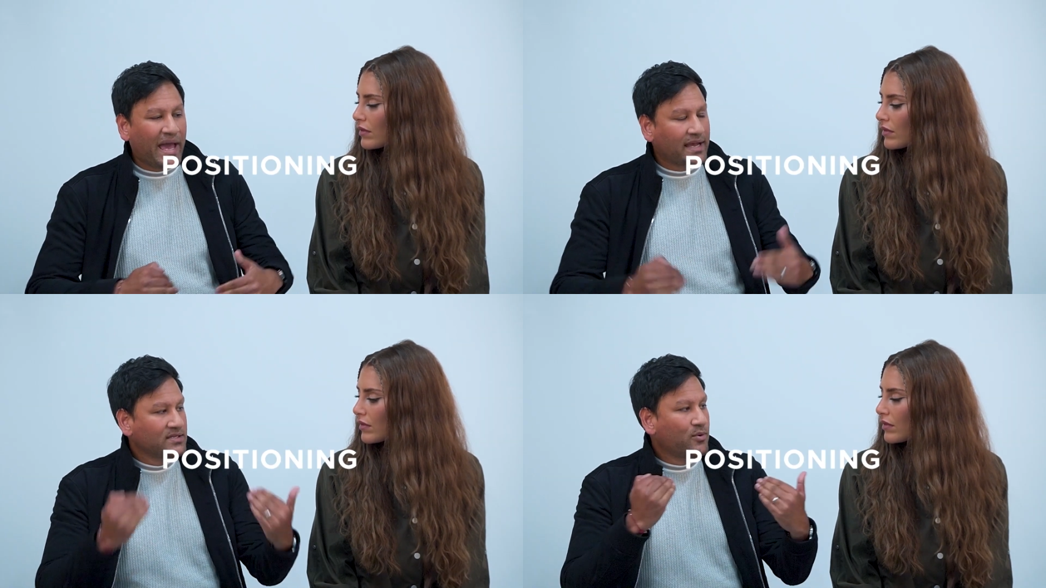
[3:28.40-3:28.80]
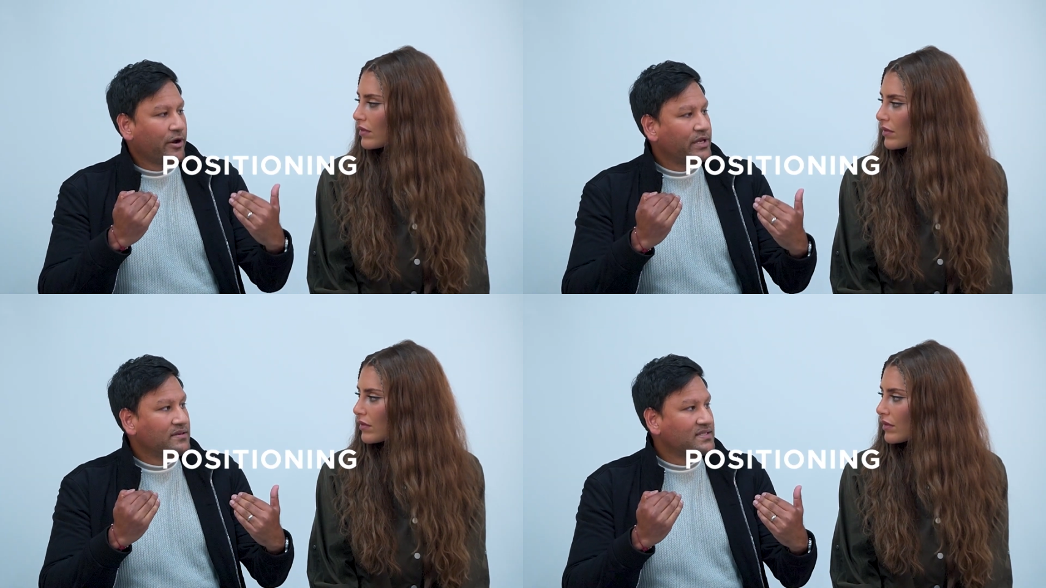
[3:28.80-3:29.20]
Speaker 1: back to
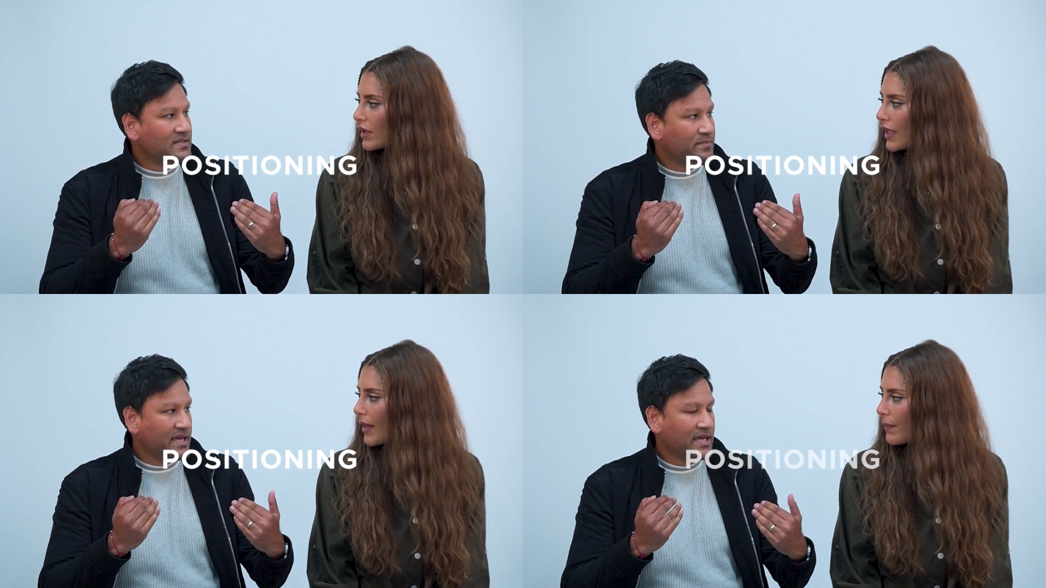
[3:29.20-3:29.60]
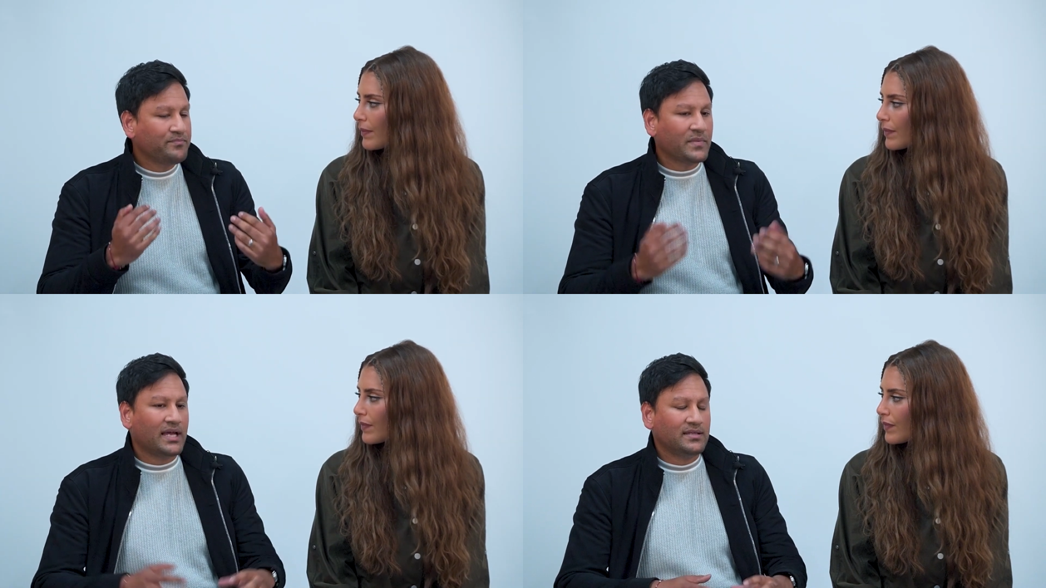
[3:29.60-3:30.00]
where it used to yeah. be
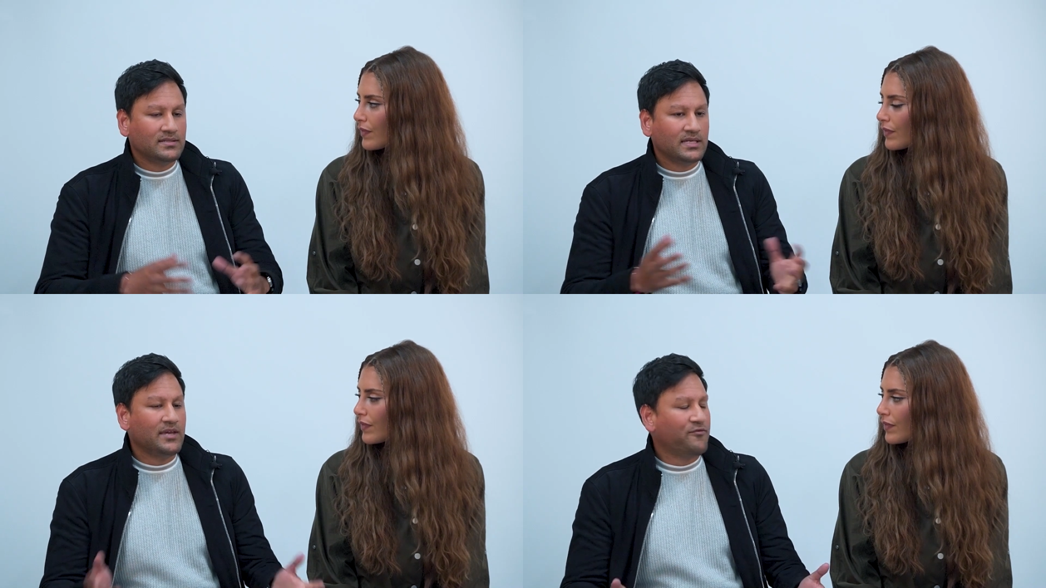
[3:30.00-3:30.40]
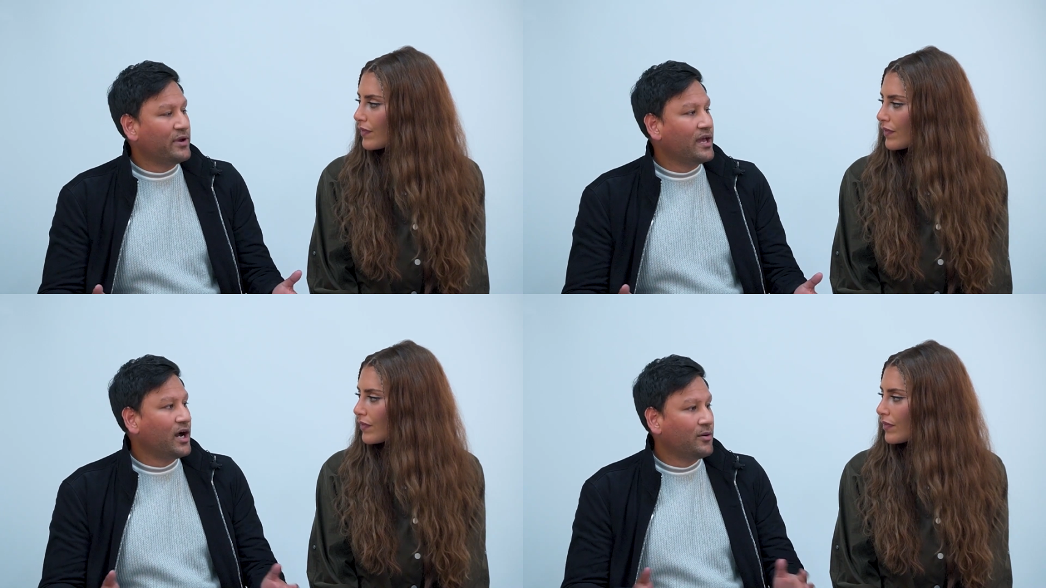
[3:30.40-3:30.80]
and if
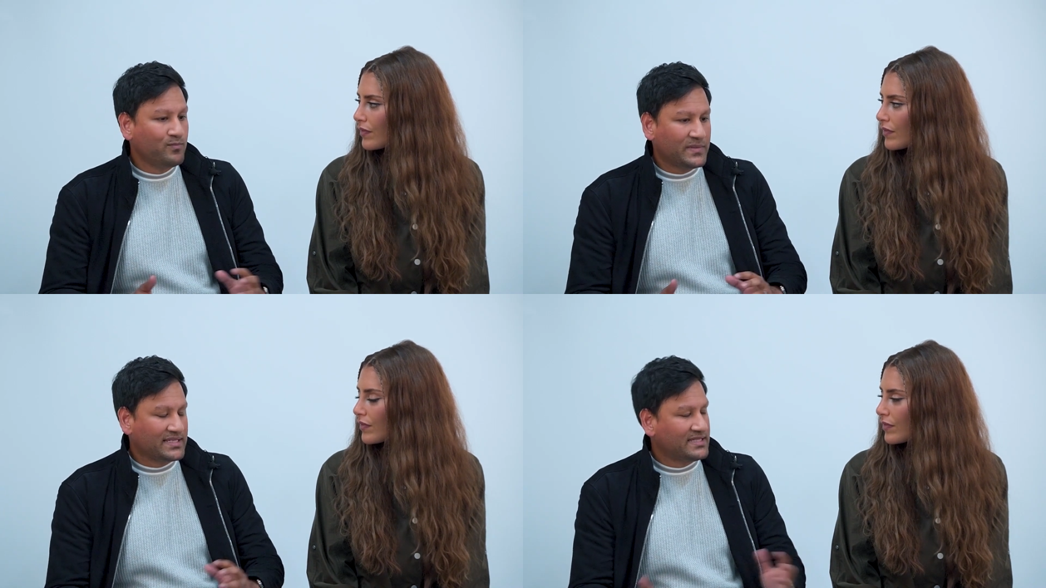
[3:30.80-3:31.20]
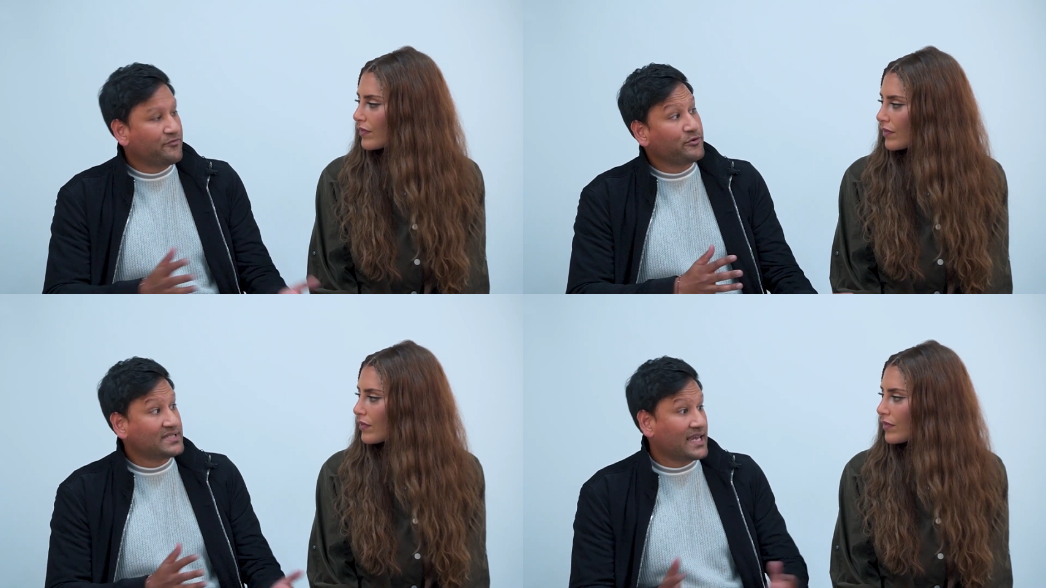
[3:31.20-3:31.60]
we are there's
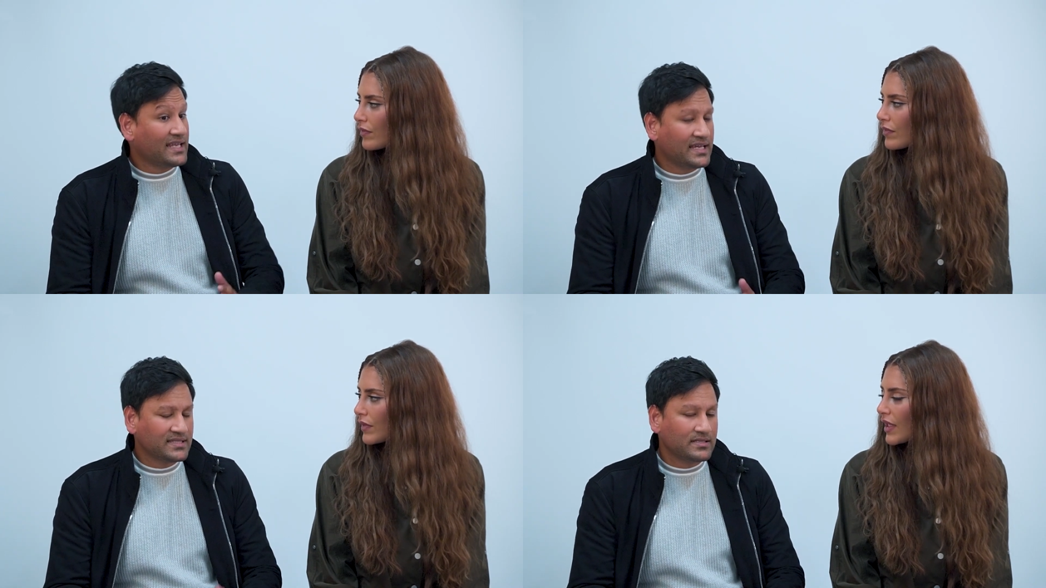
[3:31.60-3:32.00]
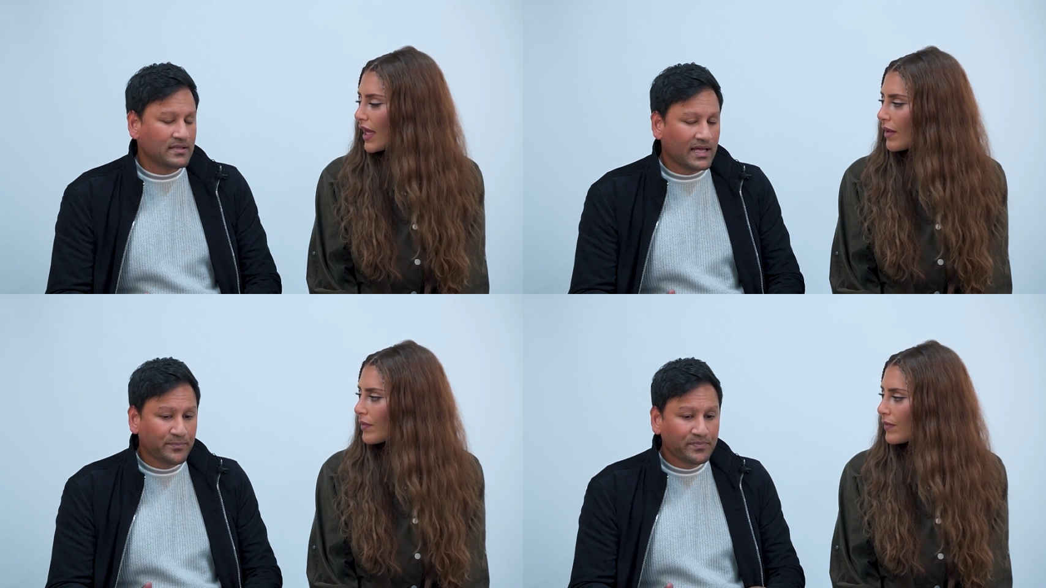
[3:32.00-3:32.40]
different techniques to do
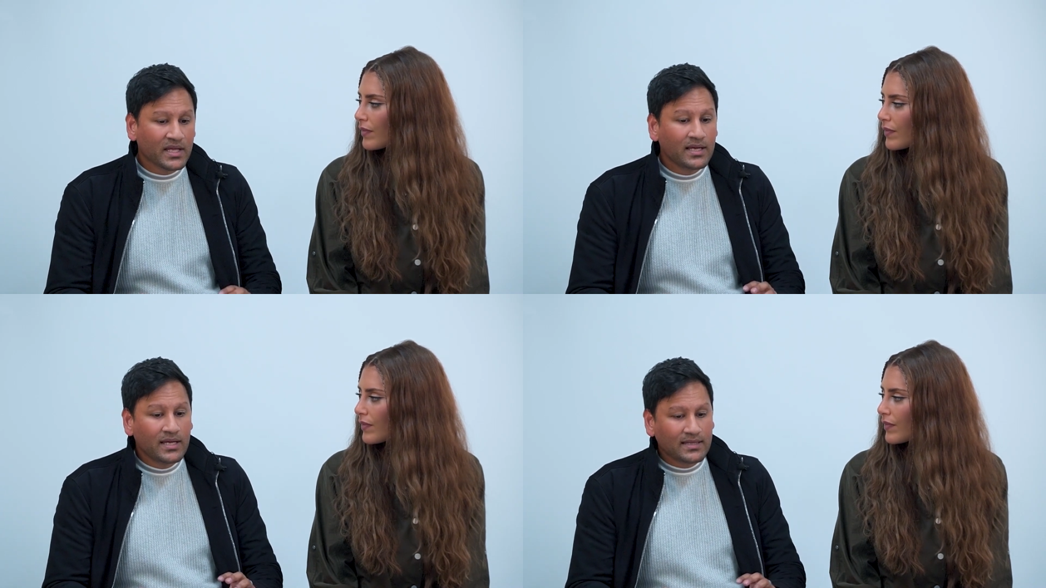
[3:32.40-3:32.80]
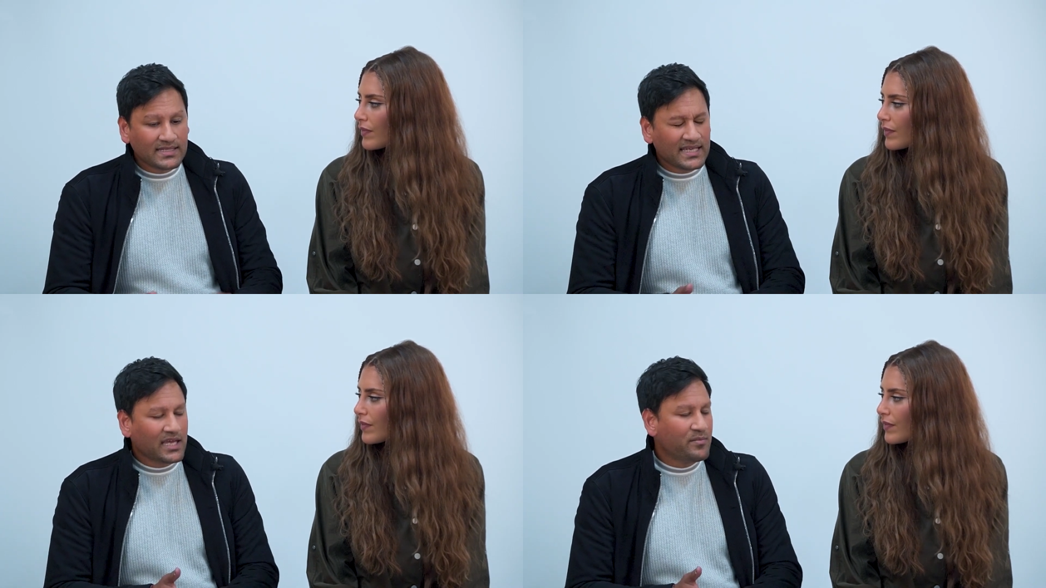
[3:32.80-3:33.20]
that the
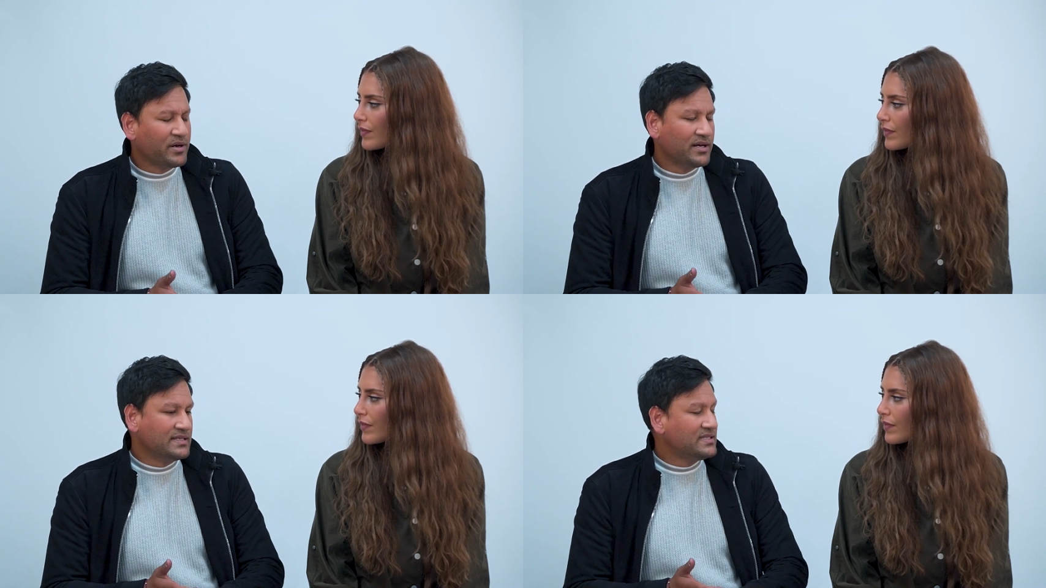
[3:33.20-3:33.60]
second part